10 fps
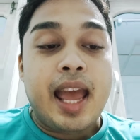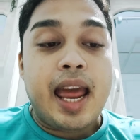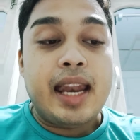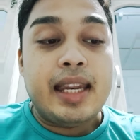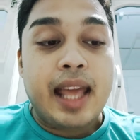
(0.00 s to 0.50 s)

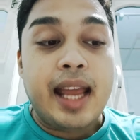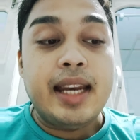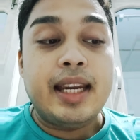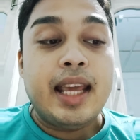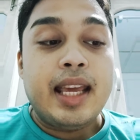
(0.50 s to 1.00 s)
And
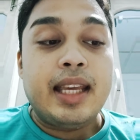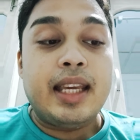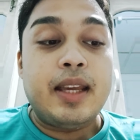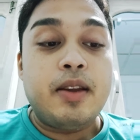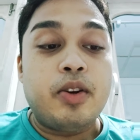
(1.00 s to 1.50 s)
then
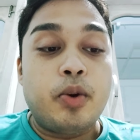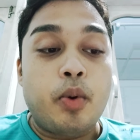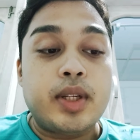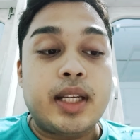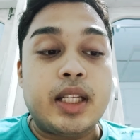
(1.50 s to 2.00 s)
he
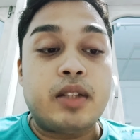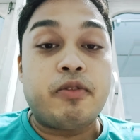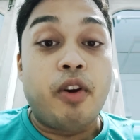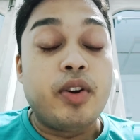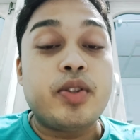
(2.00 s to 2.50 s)
wrote his
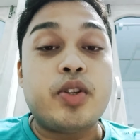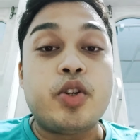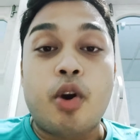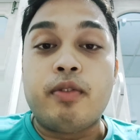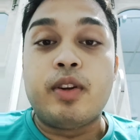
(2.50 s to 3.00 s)
first
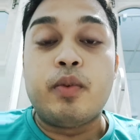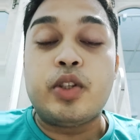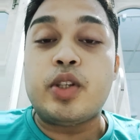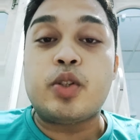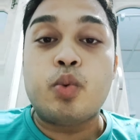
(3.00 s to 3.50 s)
novel, which
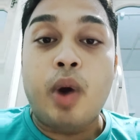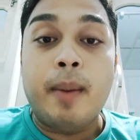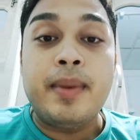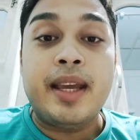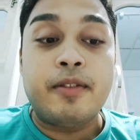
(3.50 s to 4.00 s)
is
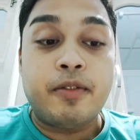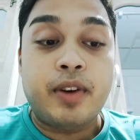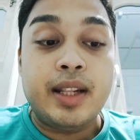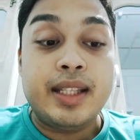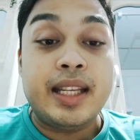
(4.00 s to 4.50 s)
Swami and
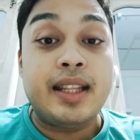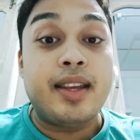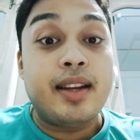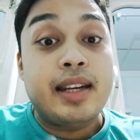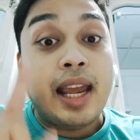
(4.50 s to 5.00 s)
Friends, in the
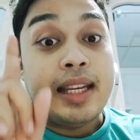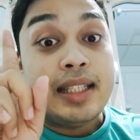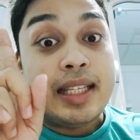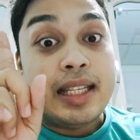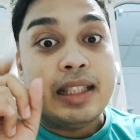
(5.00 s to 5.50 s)
year
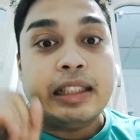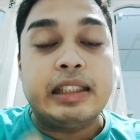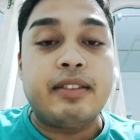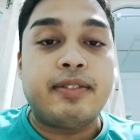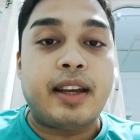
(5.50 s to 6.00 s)

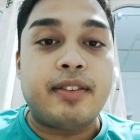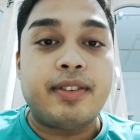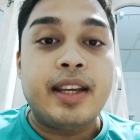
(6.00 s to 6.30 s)
1935.